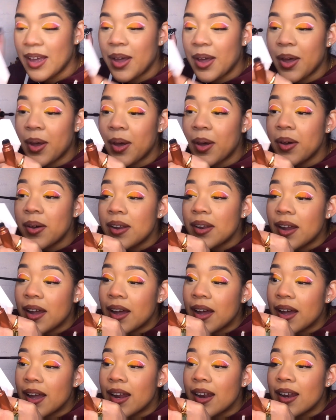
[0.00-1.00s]
Hold
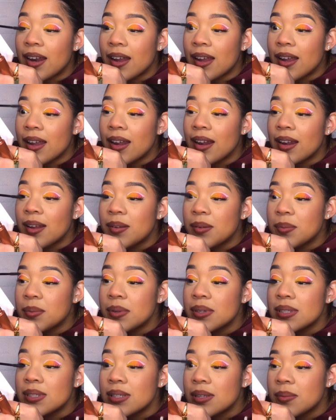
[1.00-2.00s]
on, let me
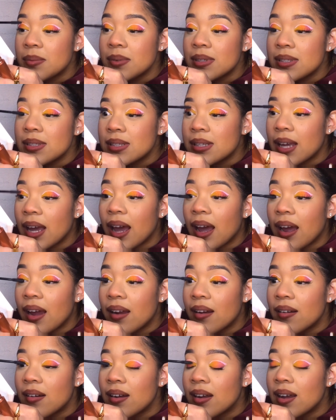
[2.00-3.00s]
put some
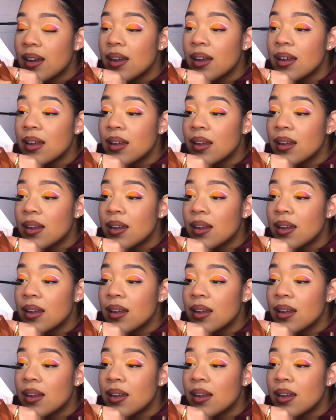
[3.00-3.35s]
mascara.